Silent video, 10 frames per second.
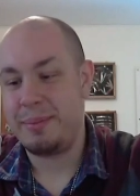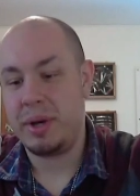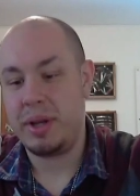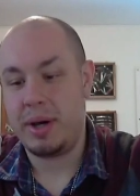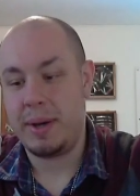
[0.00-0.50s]

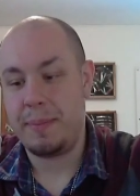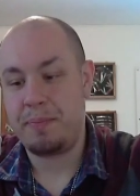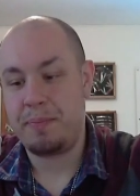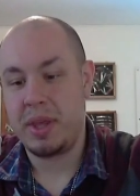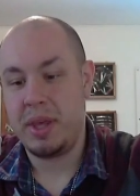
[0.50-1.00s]
But um,
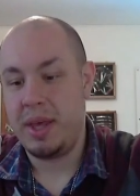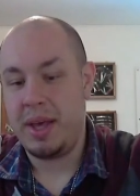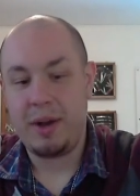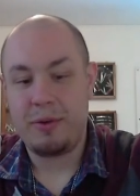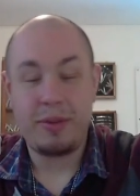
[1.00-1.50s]

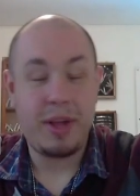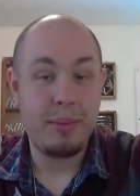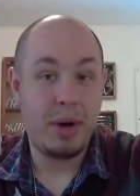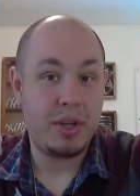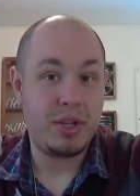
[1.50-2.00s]
I don't fly
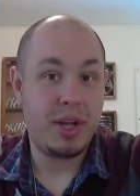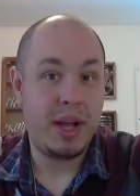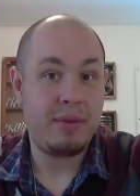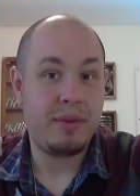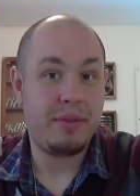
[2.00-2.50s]
much, and I
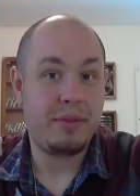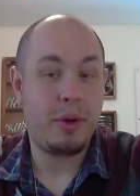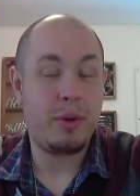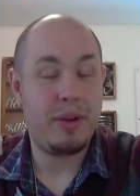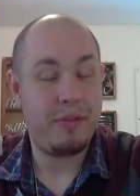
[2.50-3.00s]
haven't
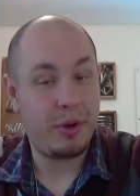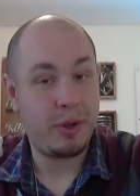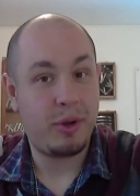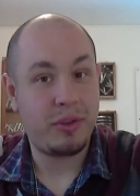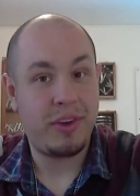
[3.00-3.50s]
flown in a very
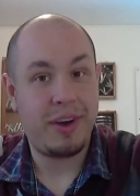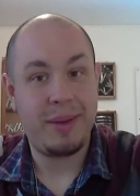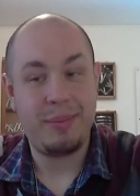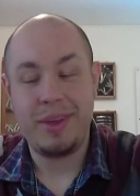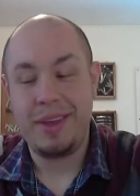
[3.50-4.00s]
long
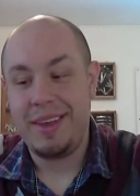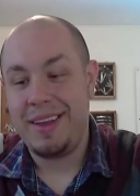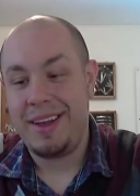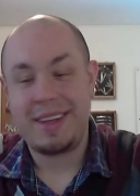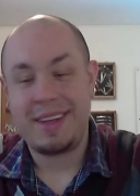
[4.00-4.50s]
time.
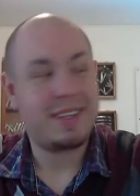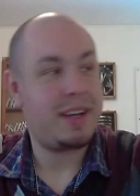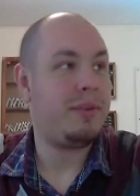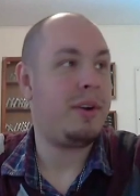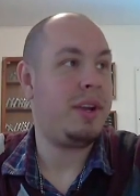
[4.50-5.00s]
I think it's
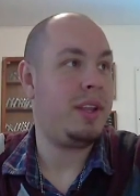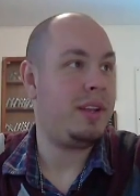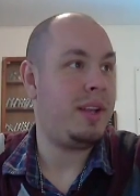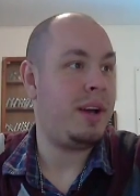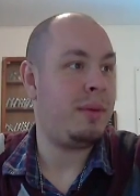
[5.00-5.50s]
kind of funny
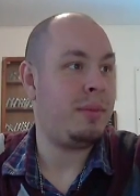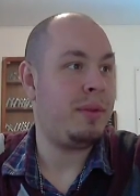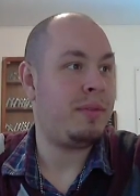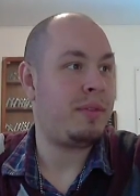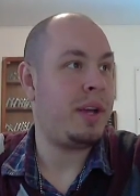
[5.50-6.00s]
that now I'm going to
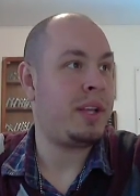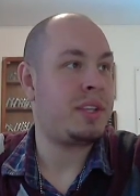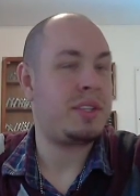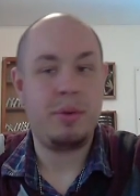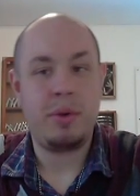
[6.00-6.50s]
be flying
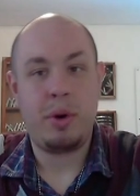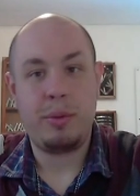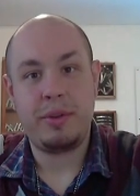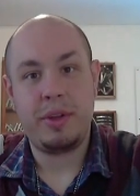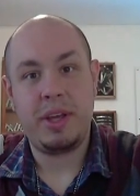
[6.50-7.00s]
soon,
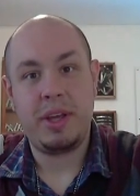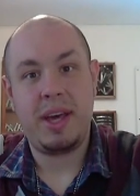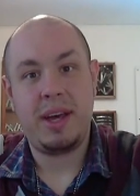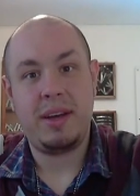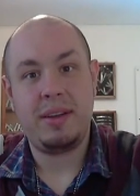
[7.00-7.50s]
hopefully,
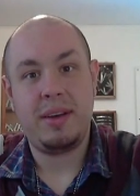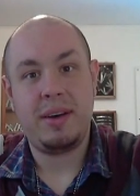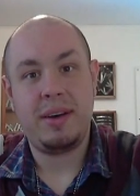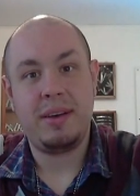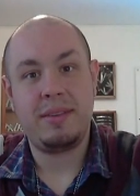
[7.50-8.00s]
and
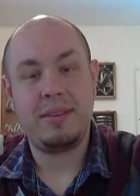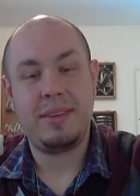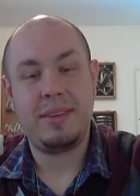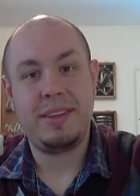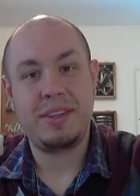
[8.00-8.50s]
uh,
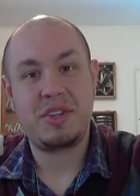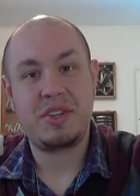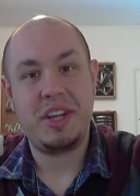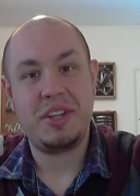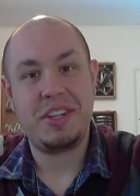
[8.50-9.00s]
they just
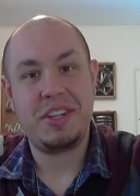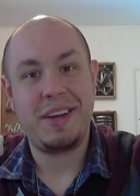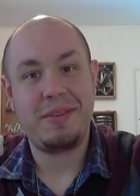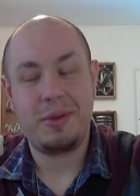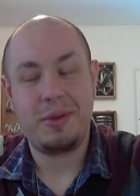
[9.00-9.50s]
changed the
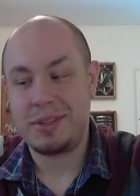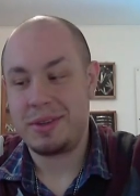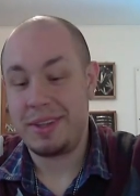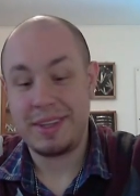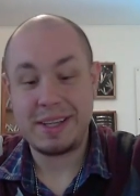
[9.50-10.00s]
knife law.
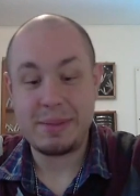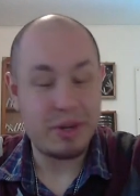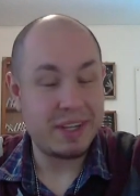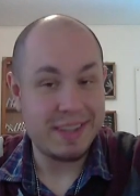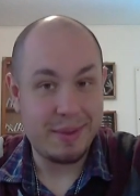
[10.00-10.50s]
So at least I can
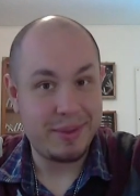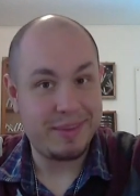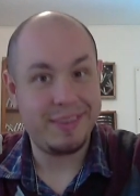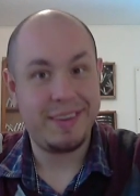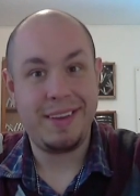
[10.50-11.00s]
bring
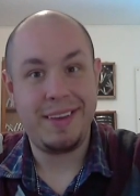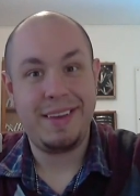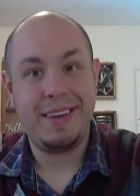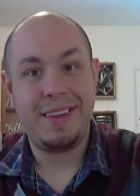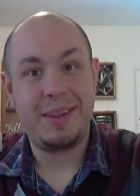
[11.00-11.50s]
something,
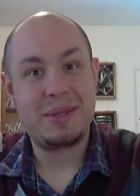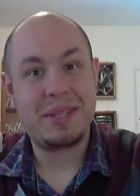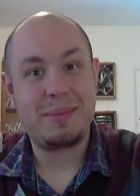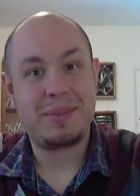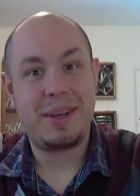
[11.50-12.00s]
a little
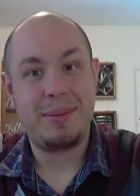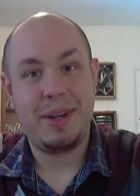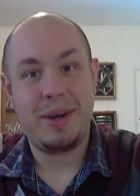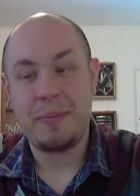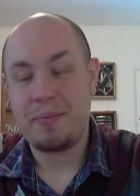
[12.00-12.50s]
something, something, you
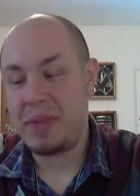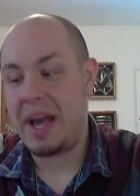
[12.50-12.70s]
know.